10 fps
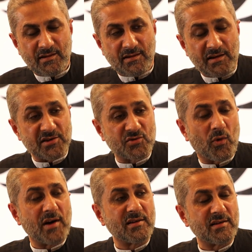is
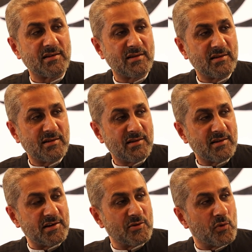one
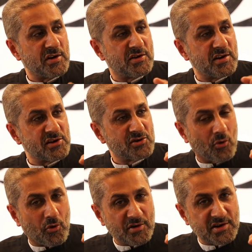in which he is
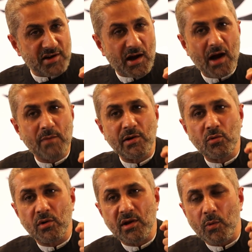known as
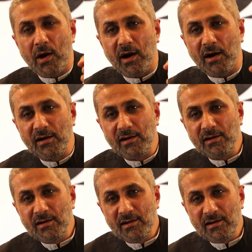Hamilul Liwa,
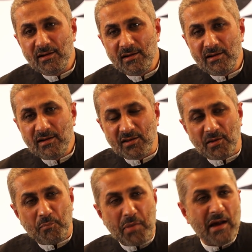the
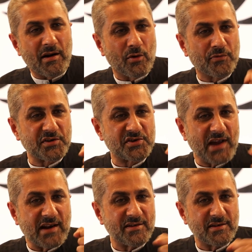bearer of the
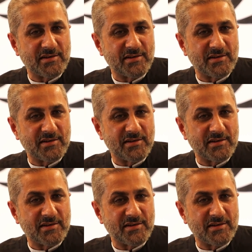standard.